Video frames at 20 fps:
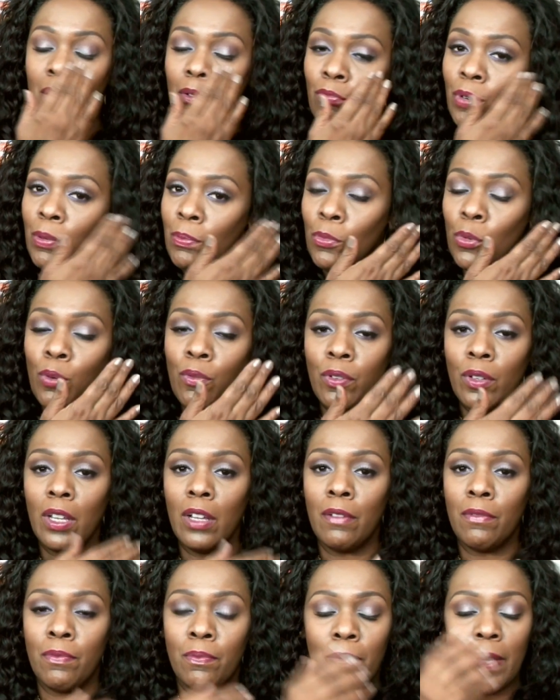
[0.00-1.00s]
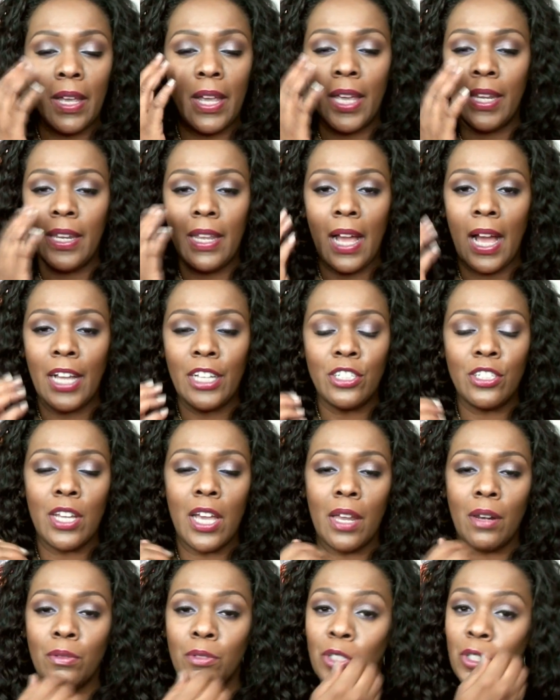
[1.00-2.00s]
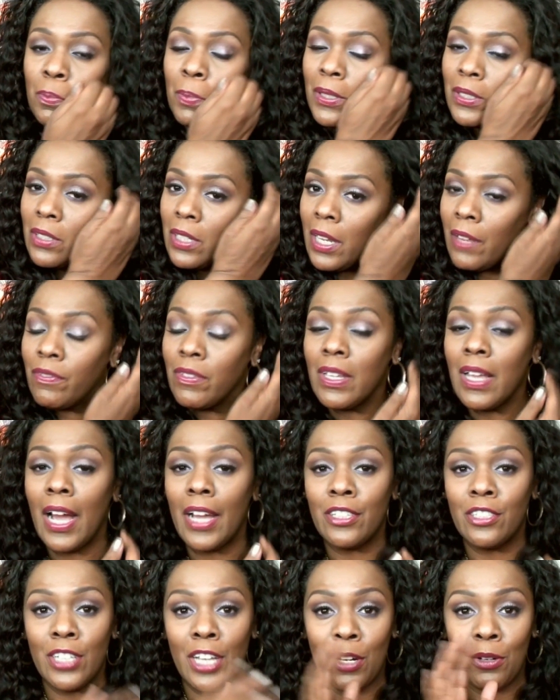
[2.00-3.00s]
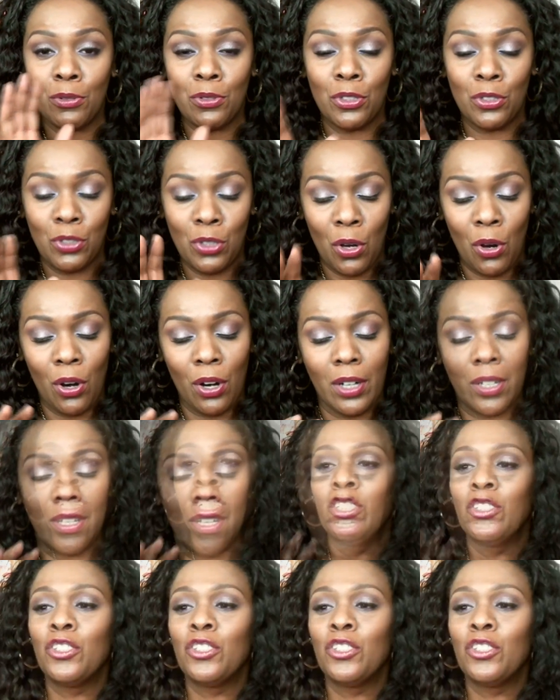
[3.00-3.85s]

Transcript: removal of any eyeshadows, especially if the eyeshadows are dark.